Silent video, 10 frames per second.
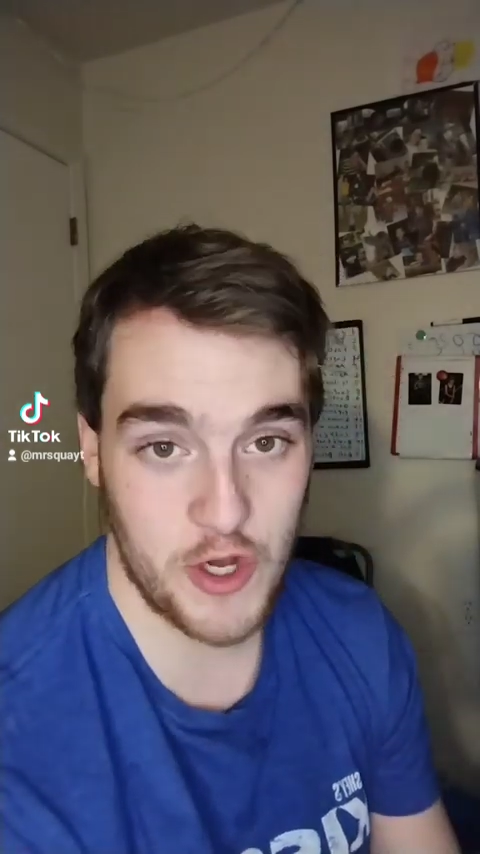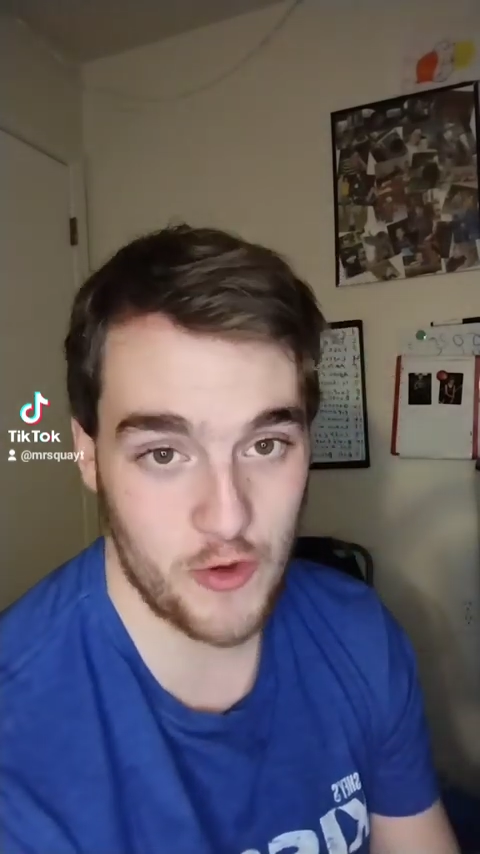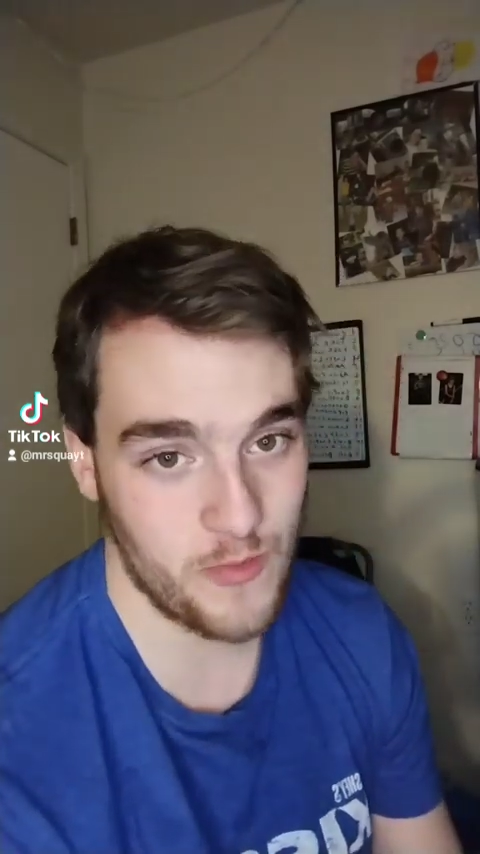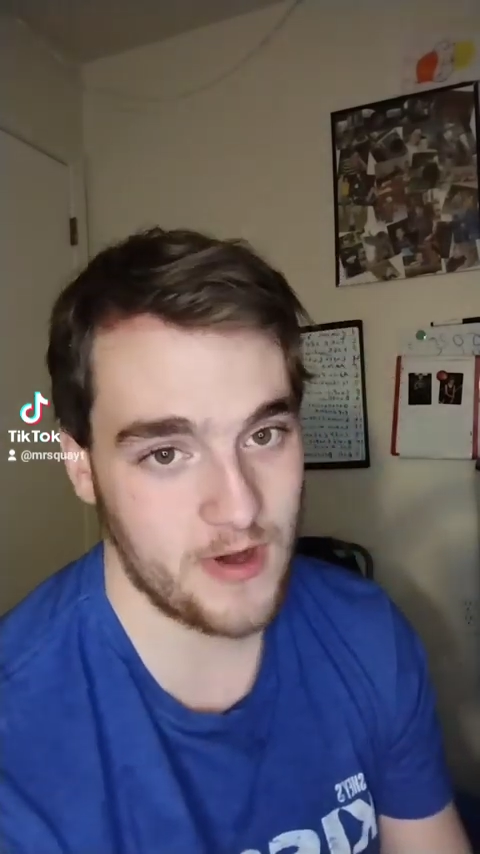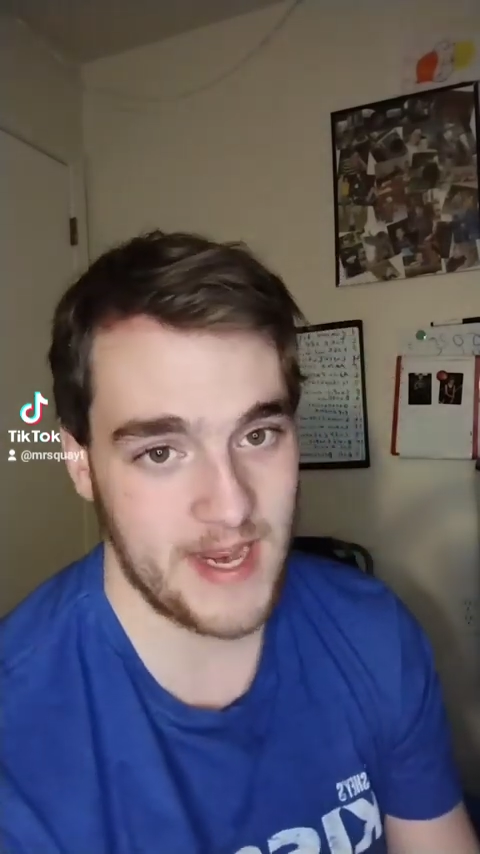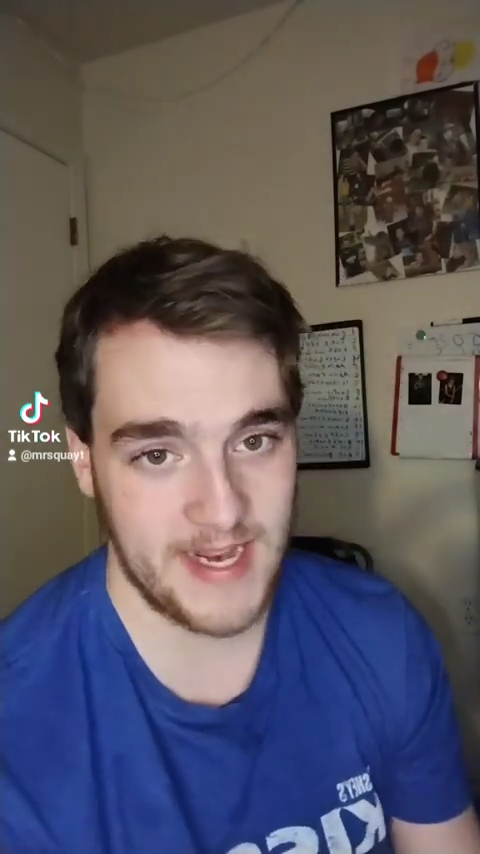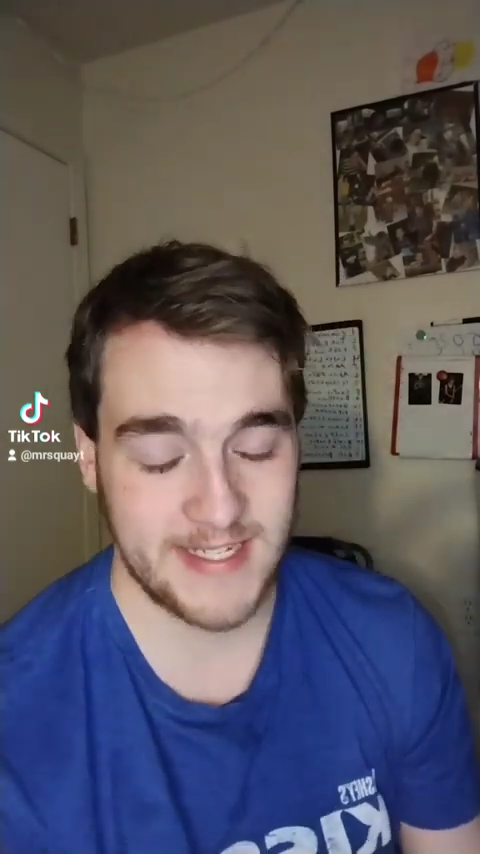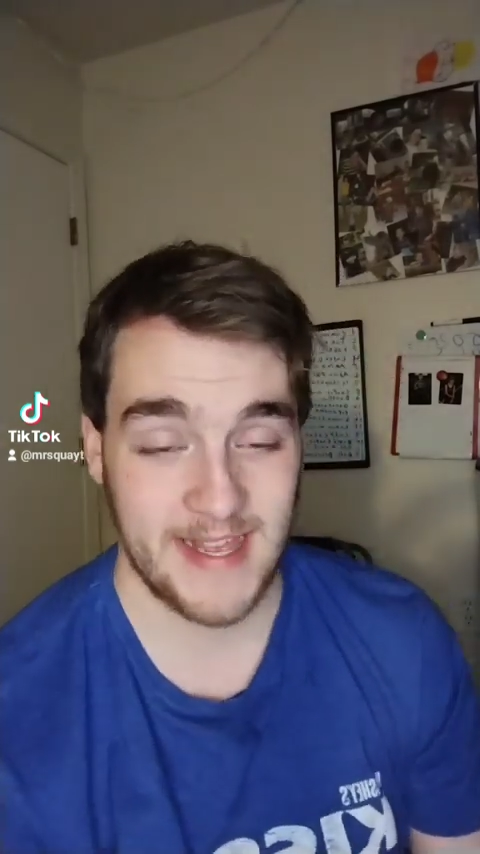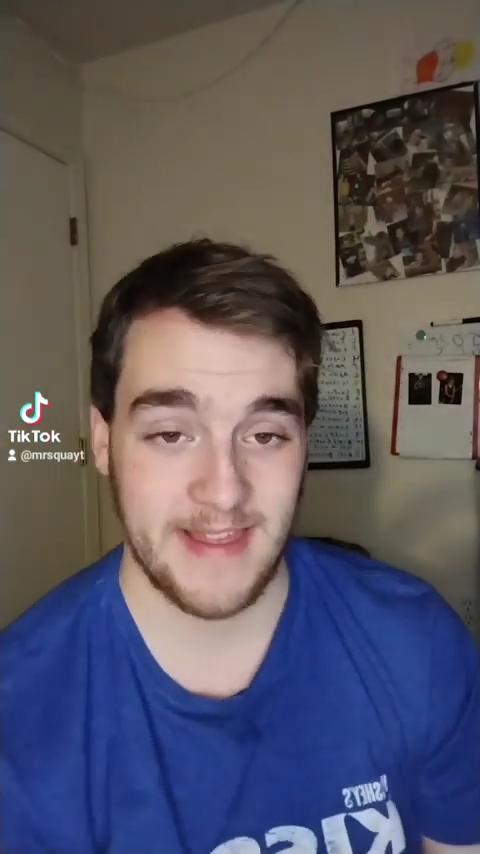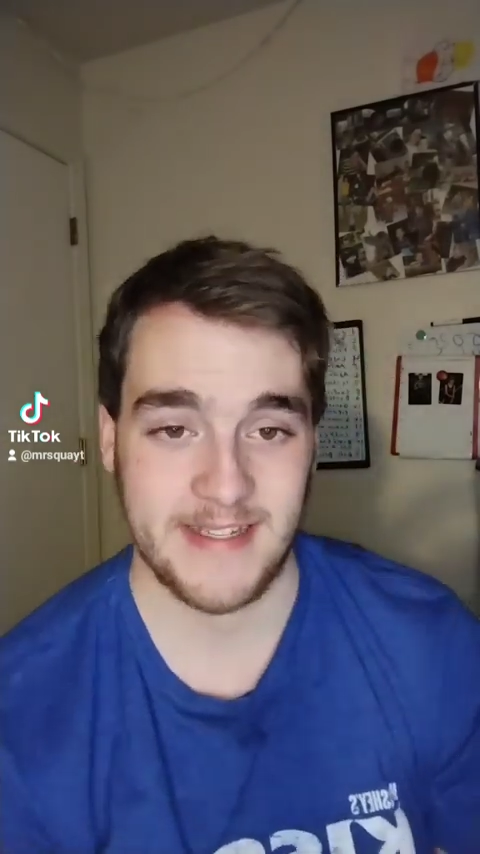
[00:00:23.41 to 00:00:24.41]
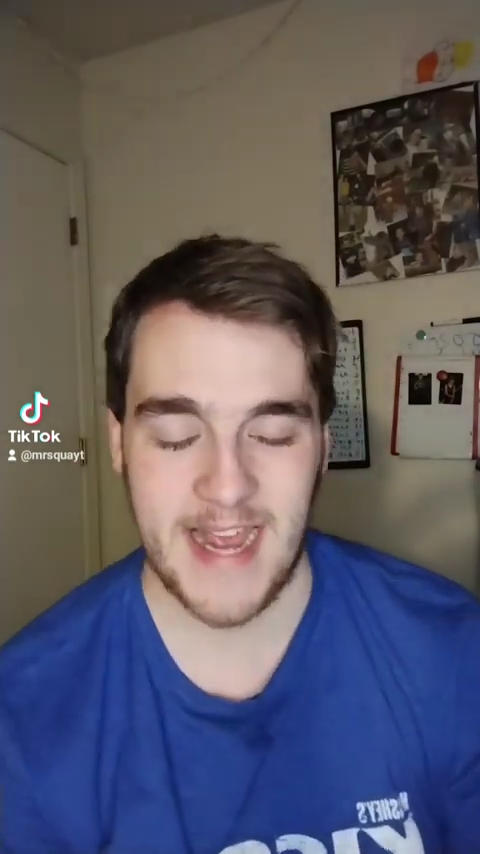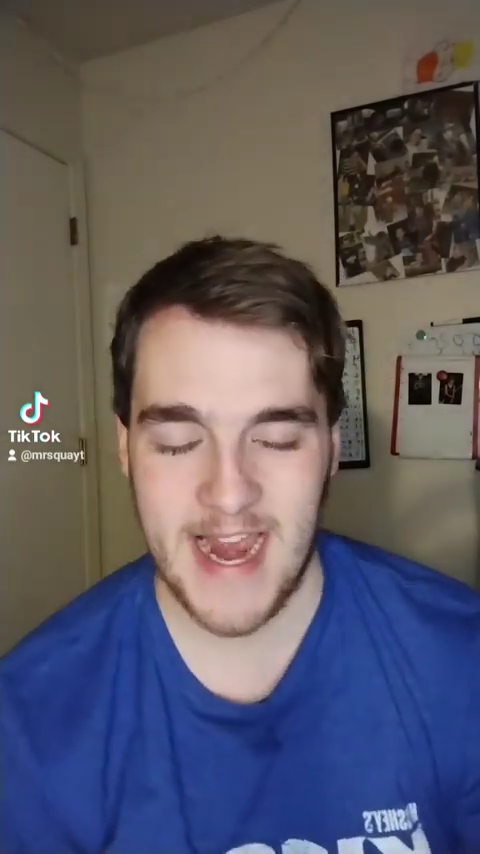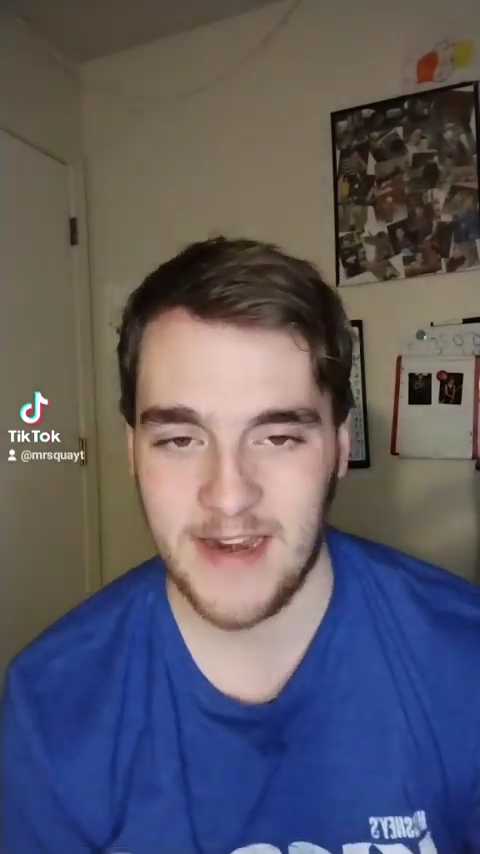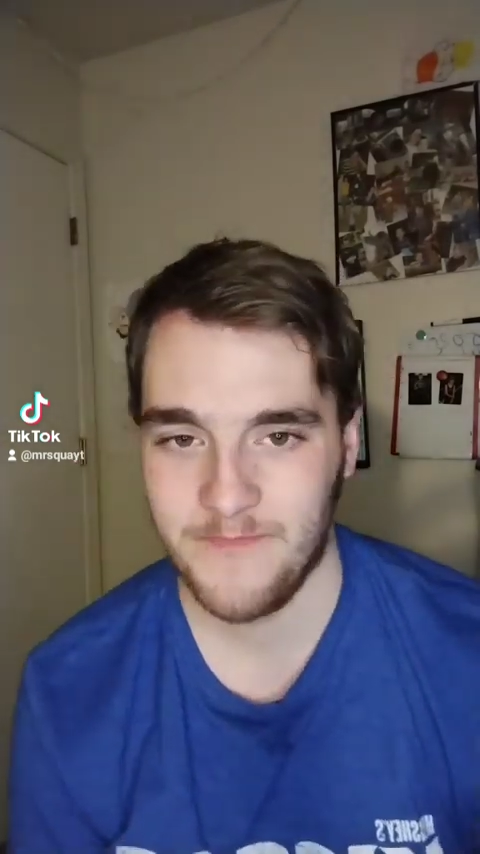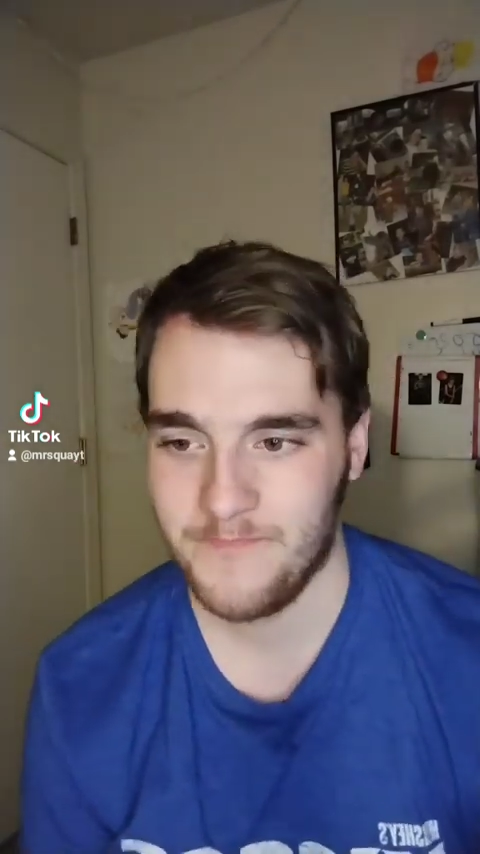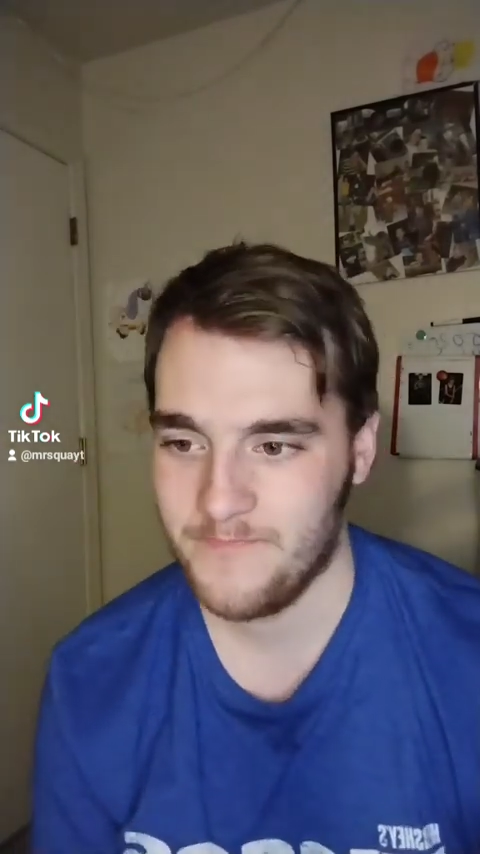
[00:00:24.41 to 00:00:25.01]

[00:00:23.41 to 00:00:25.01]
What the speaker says: Uber Eats on the side.